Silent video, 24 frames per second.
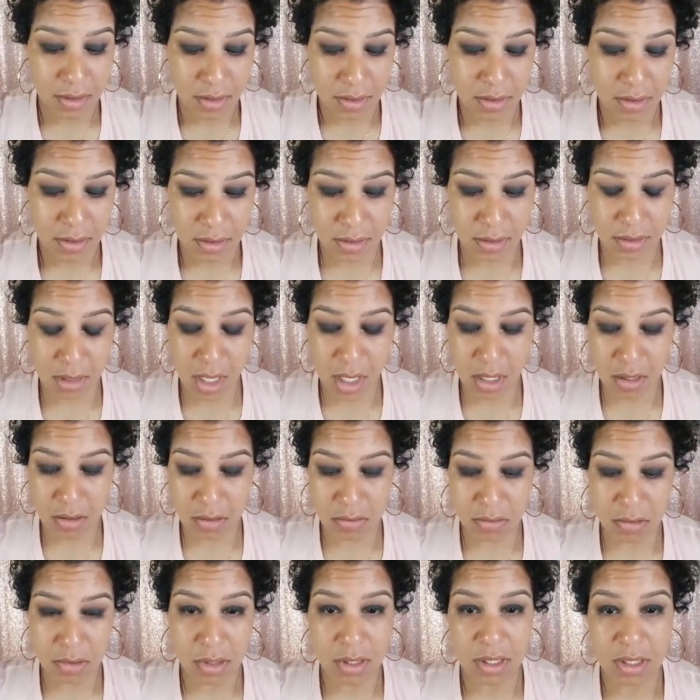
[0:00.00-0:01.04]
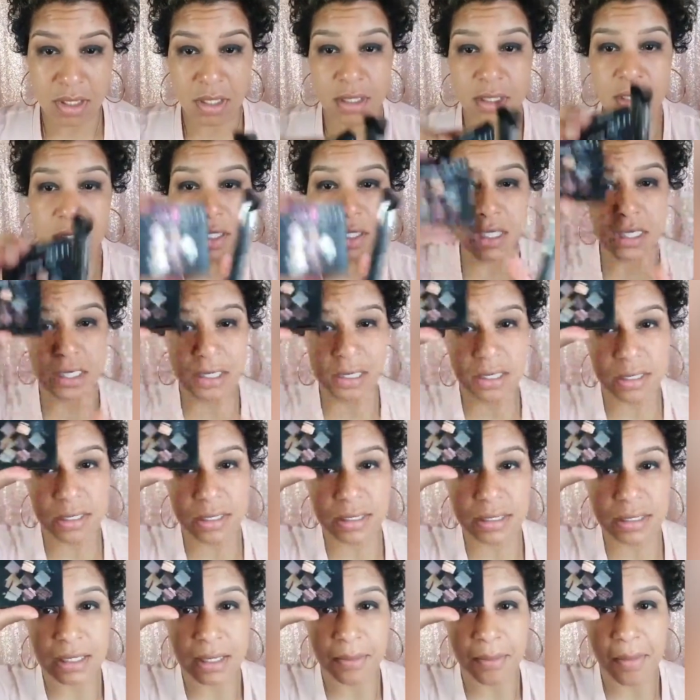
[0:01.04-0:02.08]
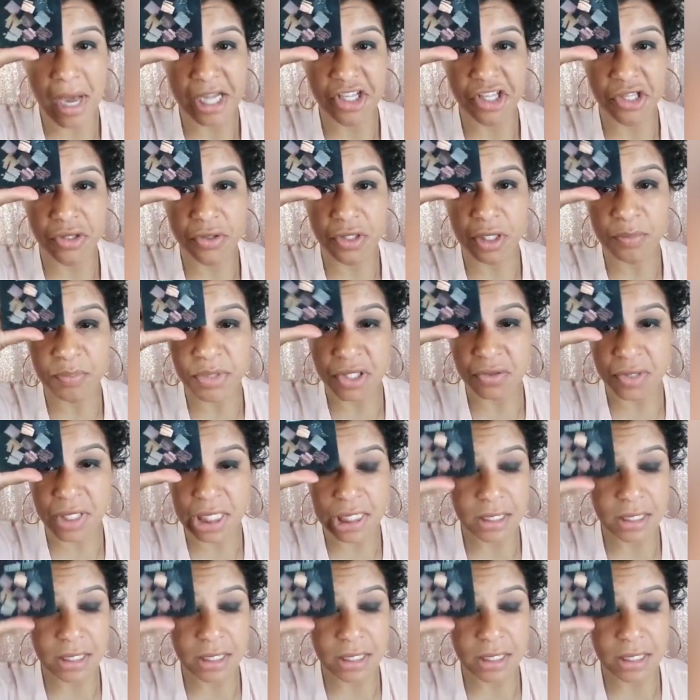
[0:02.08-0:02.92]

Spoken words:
So here is my Huda Beauty.